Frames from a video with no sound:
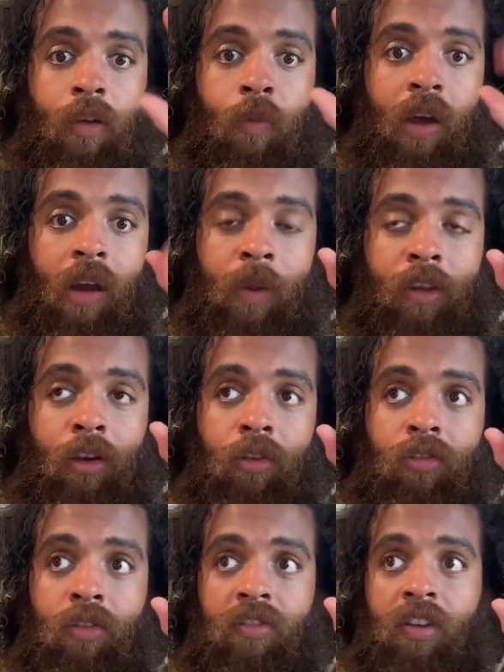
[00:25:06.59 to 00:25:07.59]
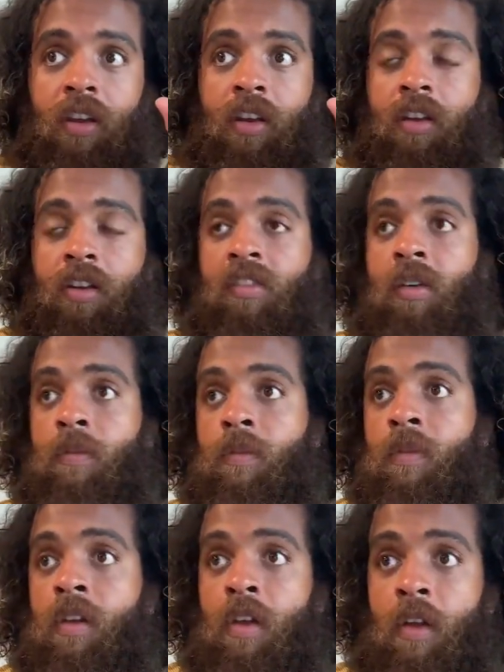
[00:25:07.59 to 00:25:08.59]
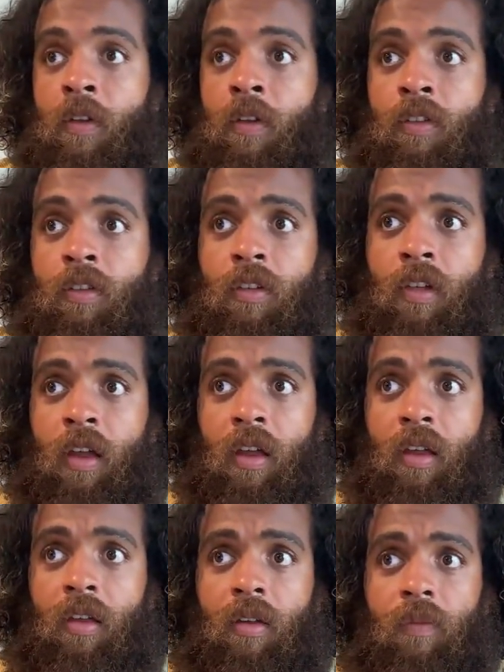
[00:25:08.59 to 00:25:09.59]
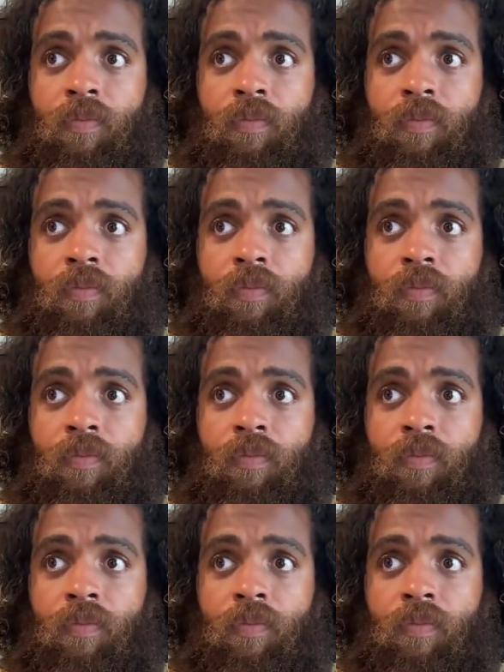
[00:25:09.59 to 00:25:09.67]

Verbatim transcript: Like, why do we have to go to sit in some like